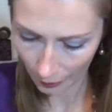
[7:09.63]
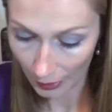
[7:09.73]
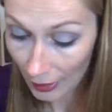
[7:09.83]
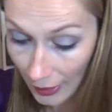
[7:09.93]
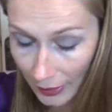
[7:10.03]
and
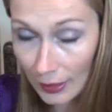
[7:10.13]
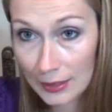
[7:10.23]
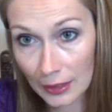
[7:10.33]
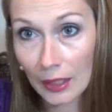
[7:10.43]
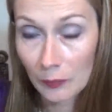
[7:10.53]
I like that
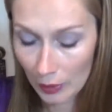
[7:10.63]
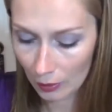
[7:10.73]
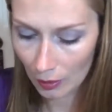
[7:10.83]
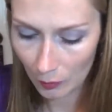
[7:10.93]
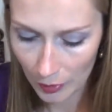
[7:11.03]
because it kind of went
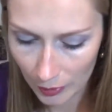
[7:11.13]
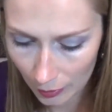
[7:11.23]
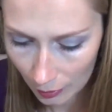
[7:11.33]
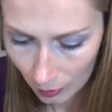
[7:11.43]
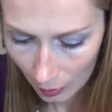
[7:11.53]
along with
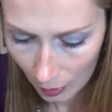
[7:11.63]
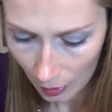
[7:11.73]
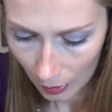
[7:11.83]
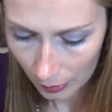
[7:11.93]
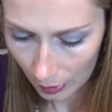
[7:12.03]
the
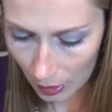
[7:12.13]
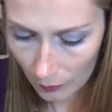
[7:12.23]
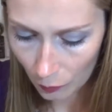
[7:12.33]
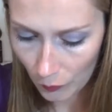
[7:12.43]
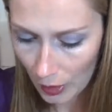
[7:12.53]

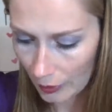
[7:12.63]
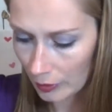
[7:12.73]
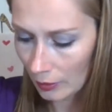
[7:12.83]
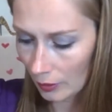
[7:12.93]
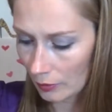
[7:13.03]
Evil
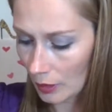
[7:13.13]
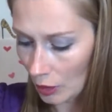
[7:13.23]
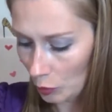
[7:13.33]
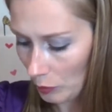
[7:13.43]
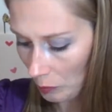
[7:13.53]
Fairy, the
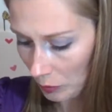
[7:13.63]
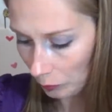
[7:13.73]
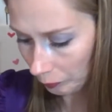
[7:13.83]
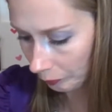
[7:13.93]
darker purple.